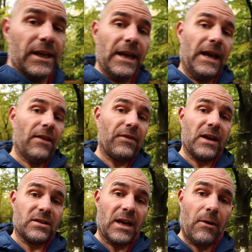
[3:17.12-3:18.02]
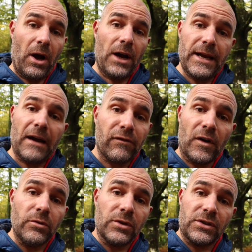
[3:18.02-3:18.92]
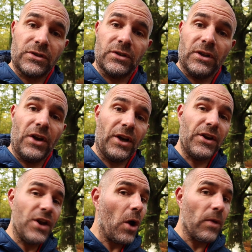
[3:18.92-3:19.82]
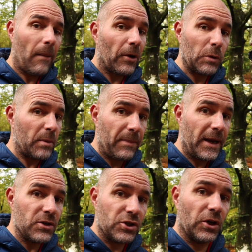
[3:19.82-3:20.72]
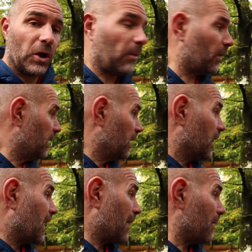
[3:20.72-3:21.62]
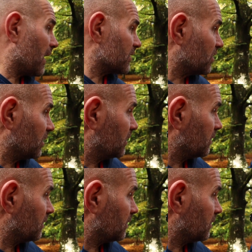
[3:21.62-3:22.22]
yeah, that's how I now focus, and I know that I'm going to be pin sharp. I'm at